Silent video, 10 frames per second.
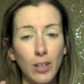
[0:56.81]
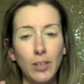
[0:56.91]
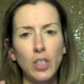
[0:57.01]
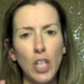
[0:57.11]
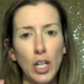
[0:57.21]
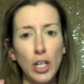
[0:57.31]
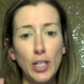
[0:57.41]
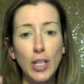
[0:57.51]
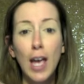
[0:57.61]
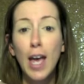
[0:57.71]
Jenner's
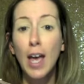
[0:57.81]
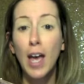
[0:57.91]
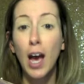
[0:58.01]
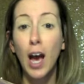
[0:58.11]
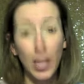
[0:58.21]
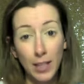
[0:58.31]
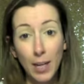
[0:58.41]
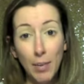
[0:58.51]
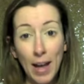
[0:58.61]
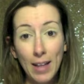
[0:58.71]
holiday
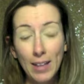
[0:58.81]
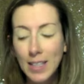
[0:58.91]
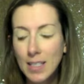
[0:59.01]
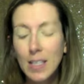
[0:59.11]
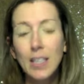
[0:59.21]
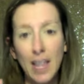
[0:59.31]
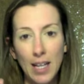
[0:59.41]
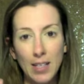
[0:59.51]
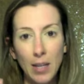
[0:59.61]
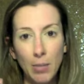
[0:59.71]
palette.
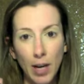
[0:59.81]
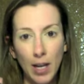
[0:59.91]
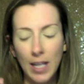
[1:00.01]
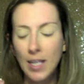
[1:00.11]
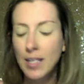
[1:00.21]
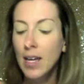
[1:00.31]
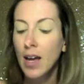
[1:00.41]
Yes, I bought it.